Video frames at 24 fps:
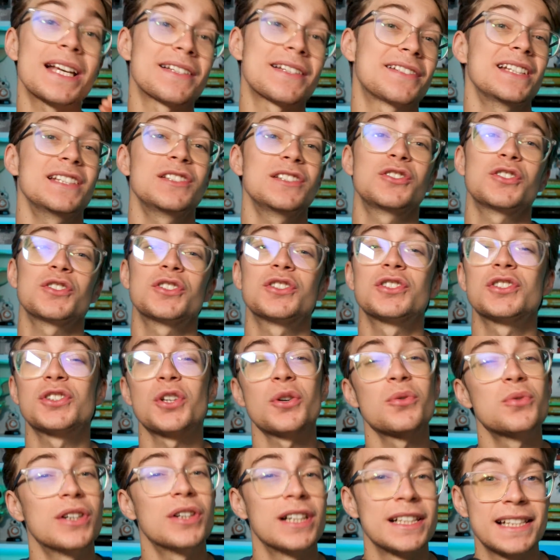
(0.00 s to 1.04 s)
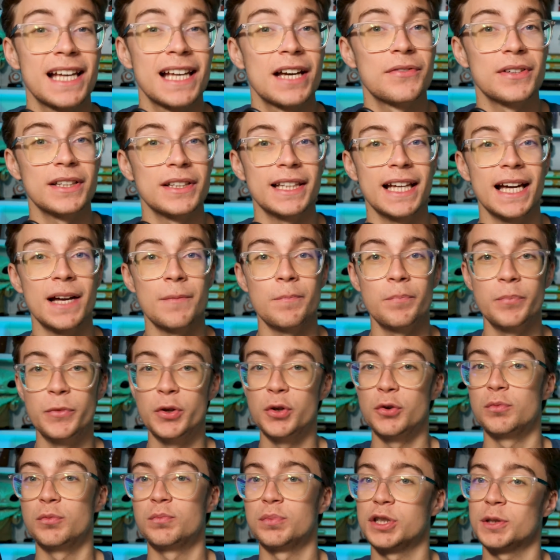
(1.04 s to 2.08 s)
but yes, it's just so nice having that
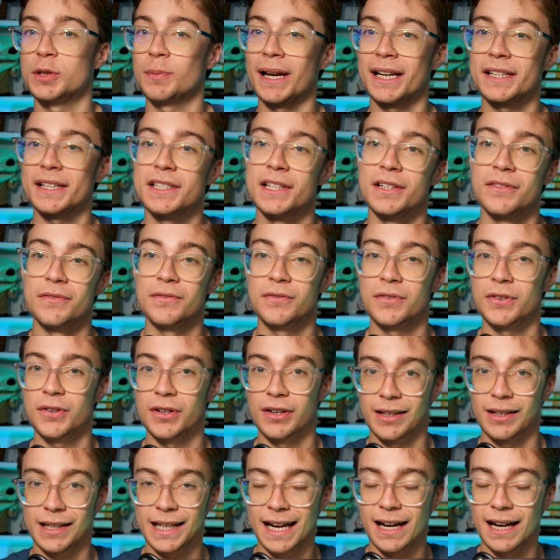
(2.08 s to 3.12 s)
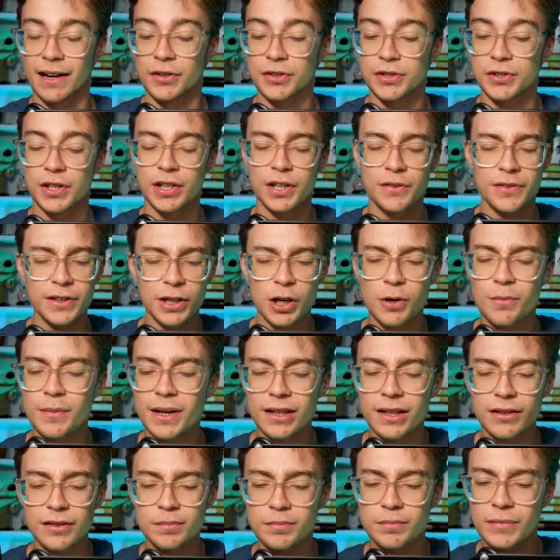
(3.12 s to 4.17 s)
new perspective on a character, and I think
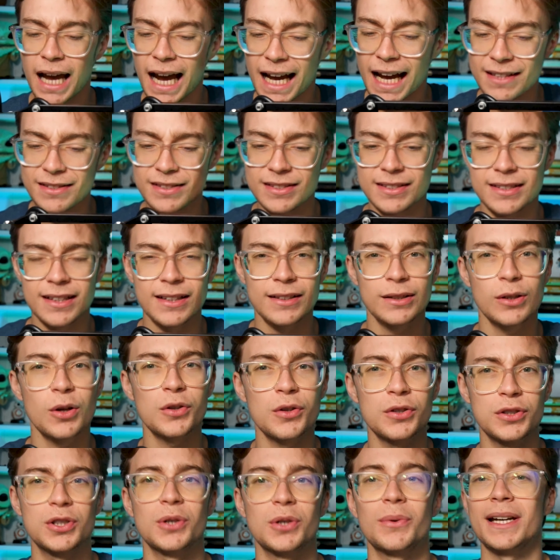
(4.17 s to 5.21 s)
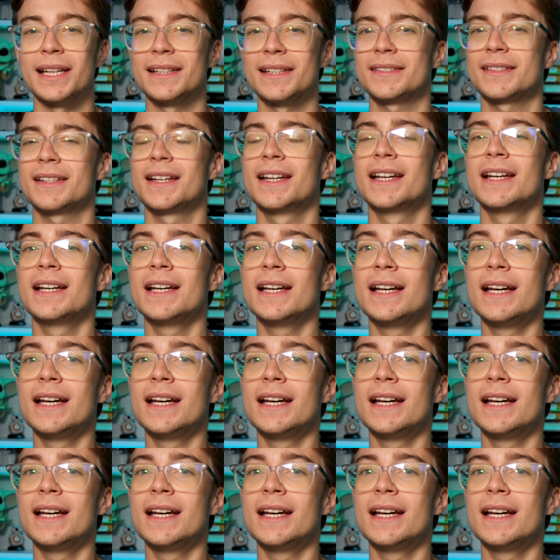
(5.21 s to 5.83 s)
Omega adds a lot to it,